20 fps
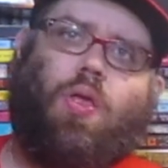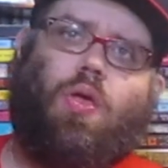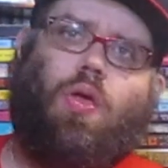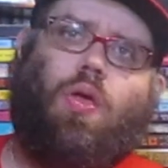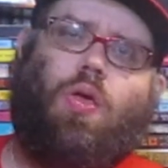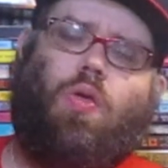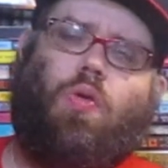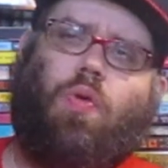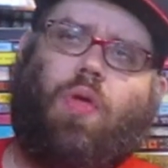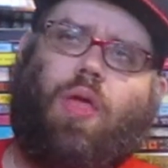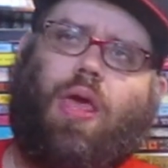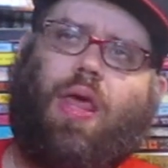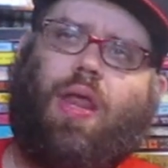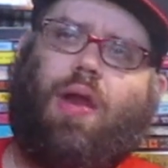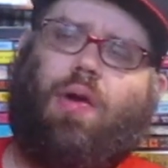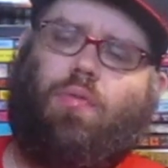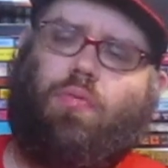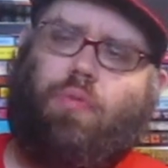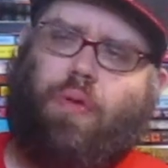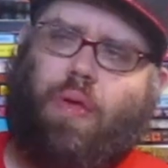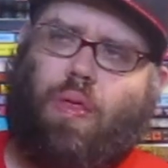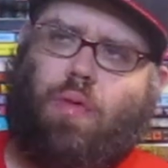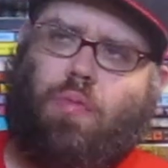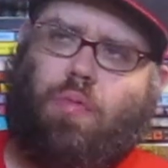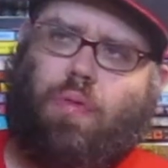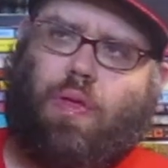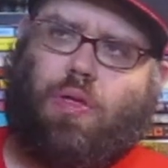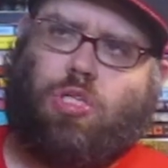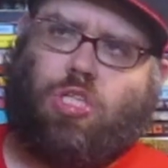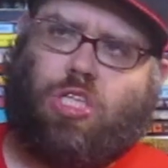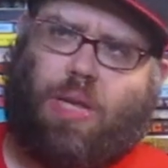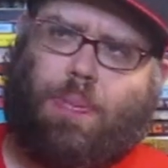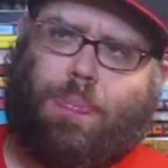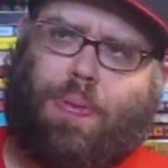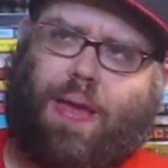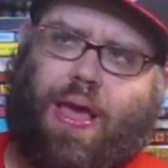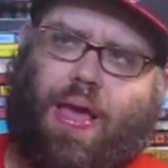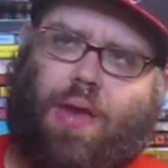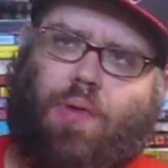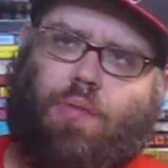you can get it really, really cheap
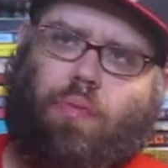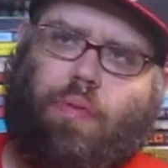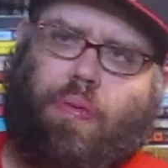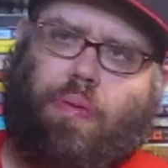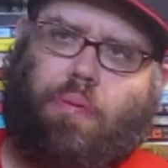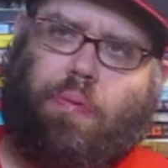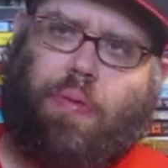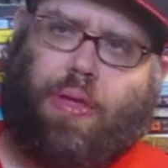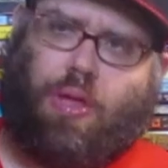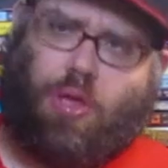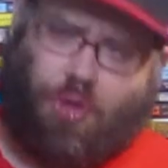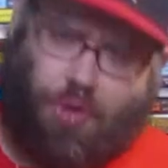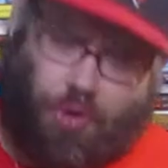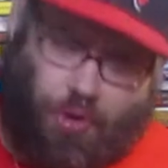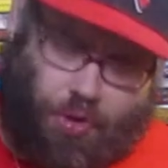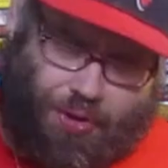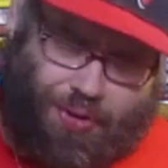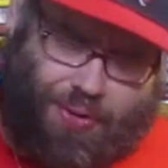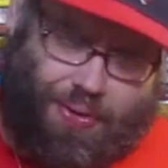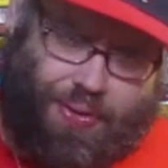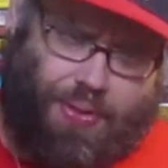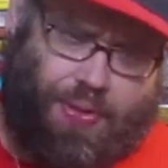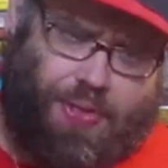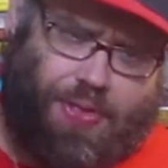and really, really good.